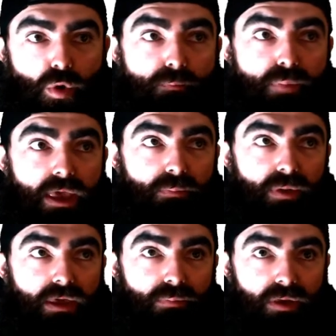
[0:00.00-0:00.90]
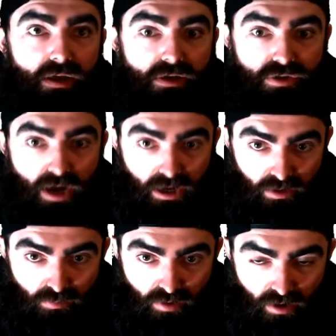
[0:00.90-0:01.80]
We're big on
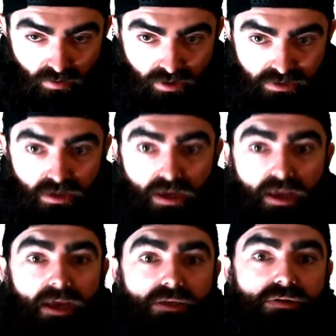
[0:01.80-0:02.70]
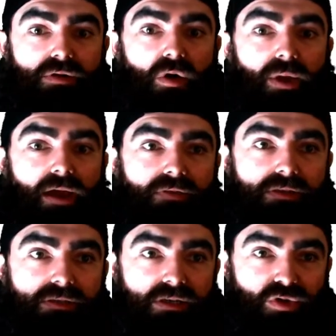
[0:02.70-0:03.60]
tracking progress. As you know, we have the
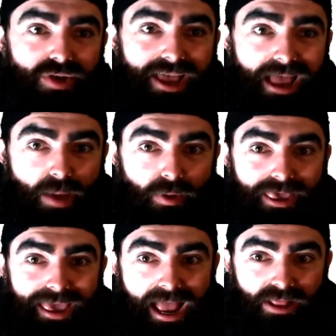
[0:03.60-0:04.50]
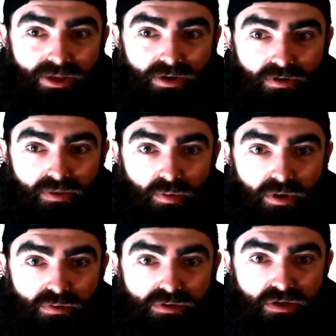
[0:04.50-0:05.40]
Stick to It habit calendar that we
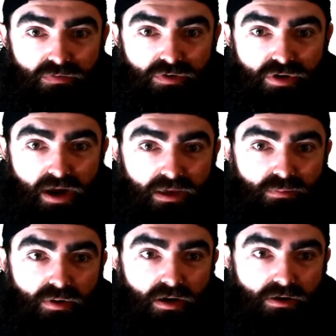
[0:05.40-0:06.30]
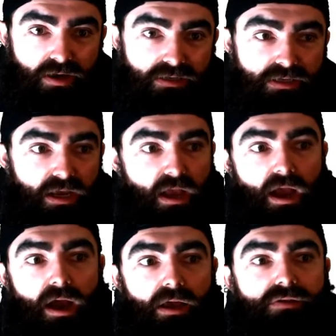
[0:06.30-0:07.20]
use here for tracking progress.
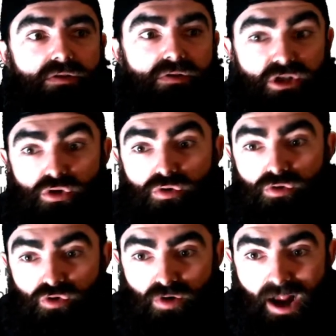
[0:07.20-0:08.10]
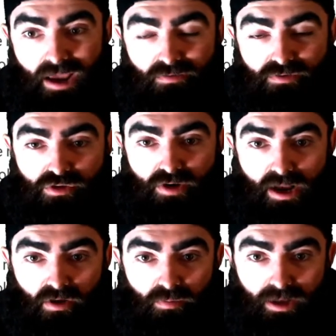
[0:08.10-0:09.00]
I also use a Google Drive to
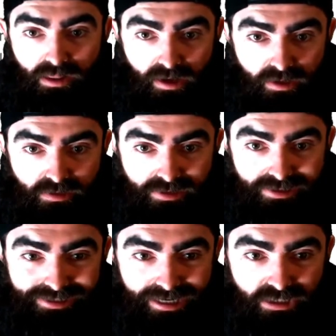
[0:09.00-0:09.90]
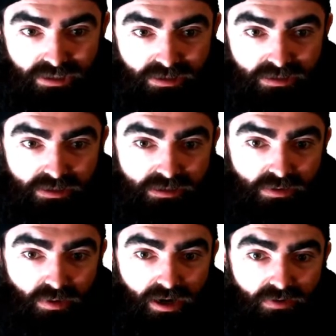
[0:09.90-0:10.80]
track all my clients' sessions to see
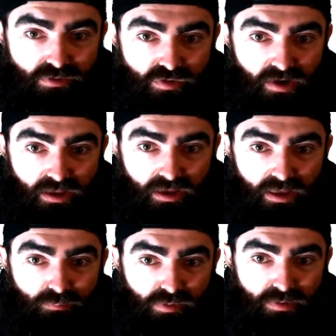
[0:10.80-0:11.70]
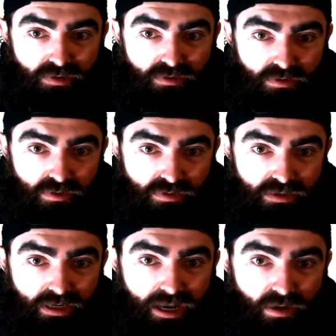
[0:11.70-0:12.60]
what kind of training implements they're
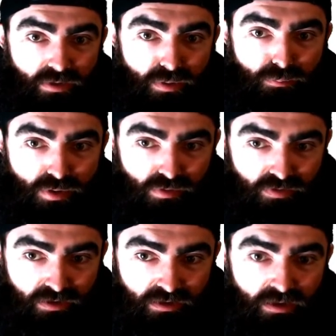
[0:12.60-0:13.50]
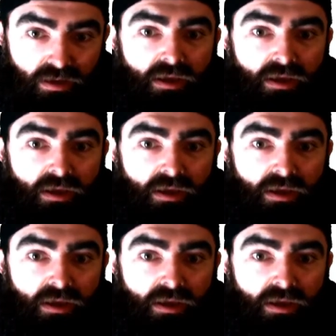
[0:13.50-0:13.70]
using and how they're improving.